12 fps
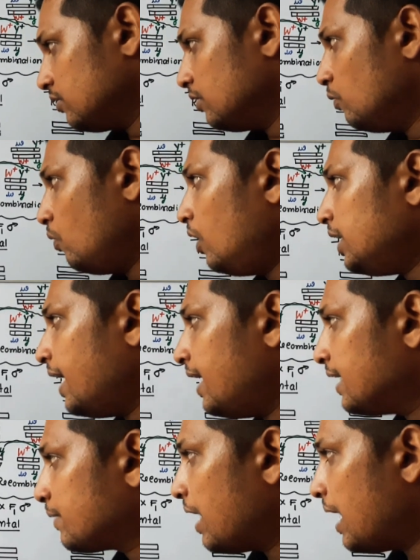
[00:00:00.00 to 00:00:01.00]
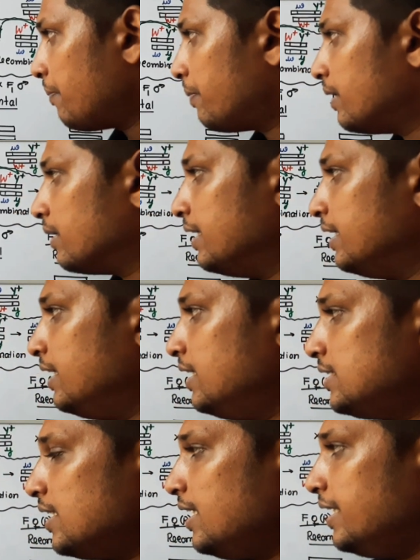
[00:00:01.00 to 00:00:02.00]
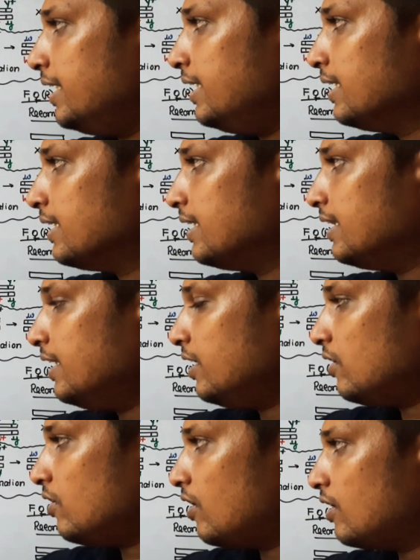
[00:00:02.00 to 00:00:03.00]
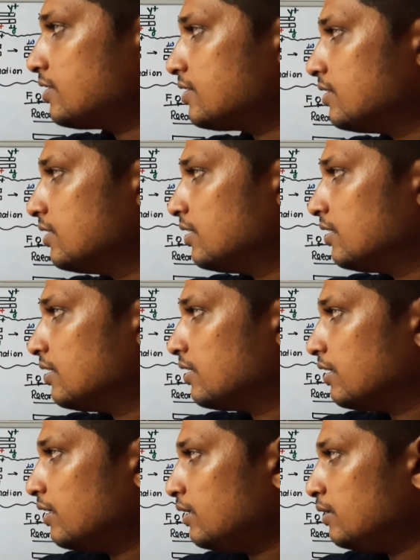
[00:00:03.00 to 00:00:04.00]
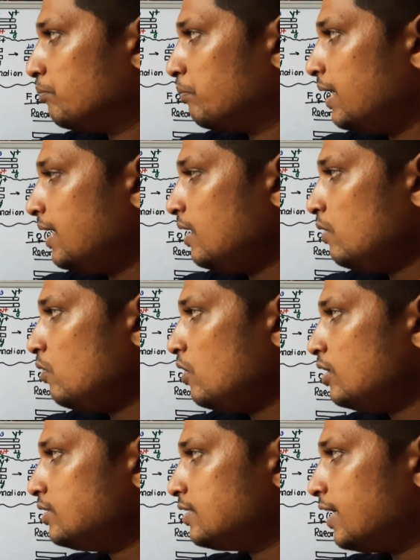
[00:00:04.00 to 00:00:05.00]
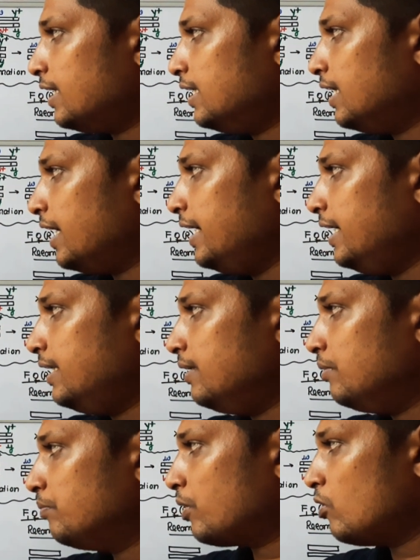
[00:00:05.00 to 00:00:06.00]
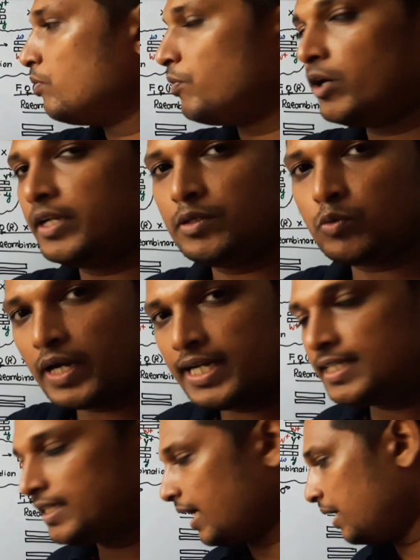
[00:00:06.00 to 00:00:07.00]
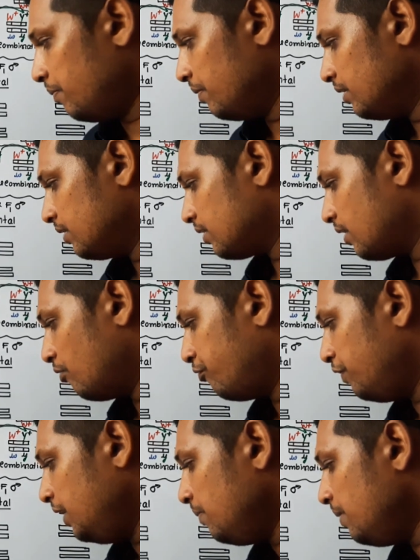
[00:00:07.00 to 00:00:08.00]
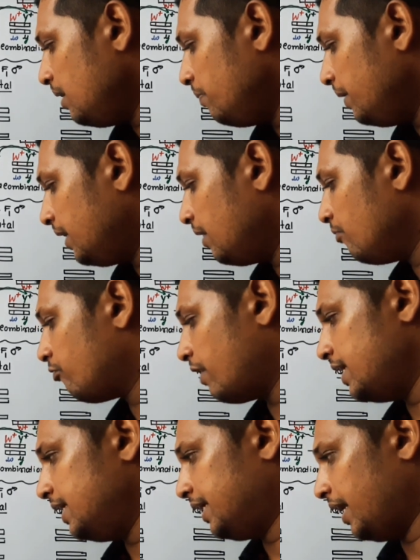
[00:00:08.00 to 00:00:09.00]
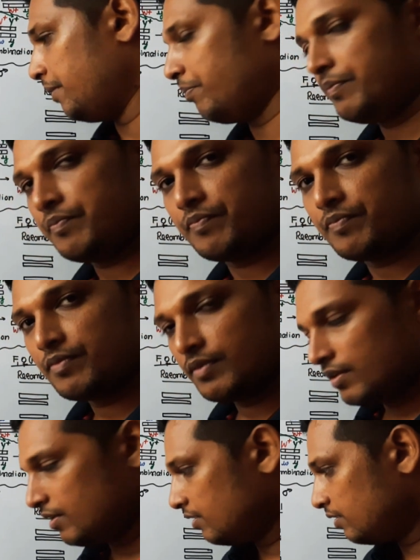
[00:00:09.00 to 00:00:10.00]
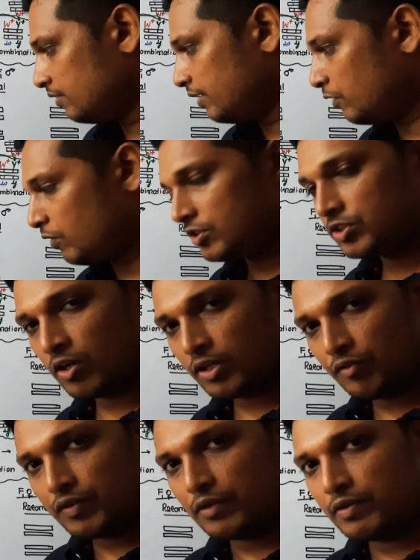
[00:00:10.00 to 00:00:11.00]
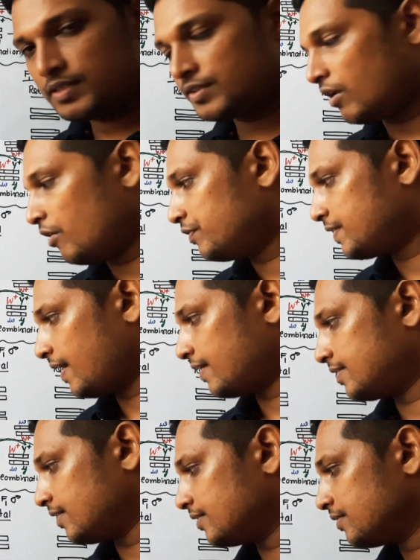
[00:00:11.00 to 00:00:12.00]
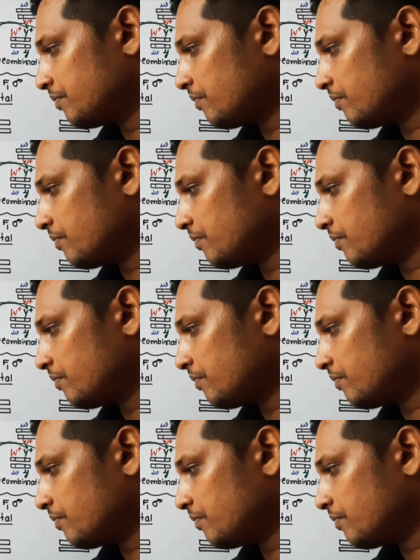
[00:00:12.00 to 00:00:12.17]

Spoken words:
What happened? Initially in the cross, male was red eyed, brown bodied, wild type. Now female became wild type. There was sort of reversal of sexes.